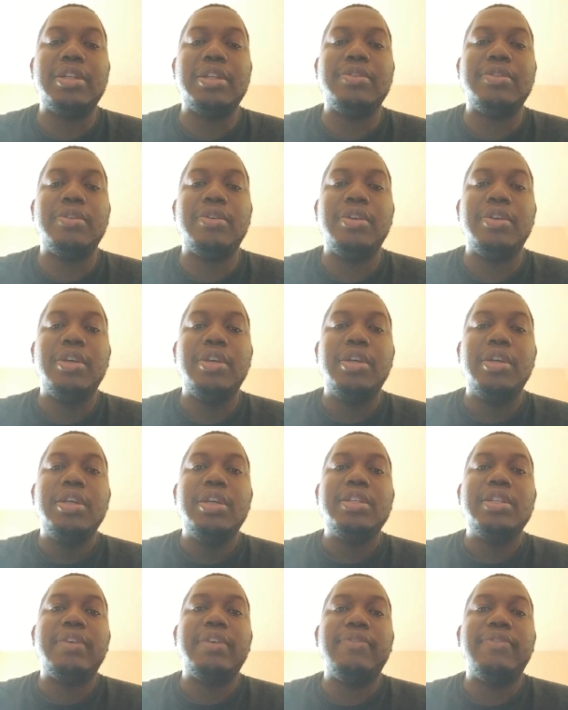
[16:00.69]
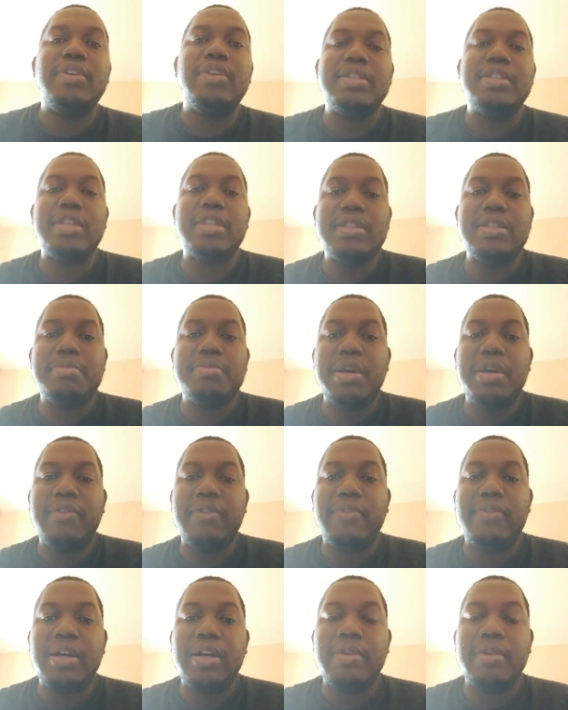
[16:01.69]
So for instance, me have
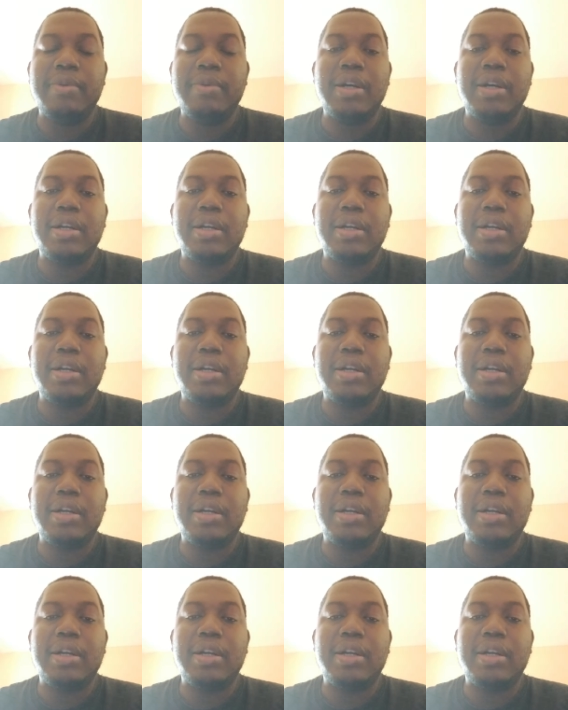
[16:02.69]
one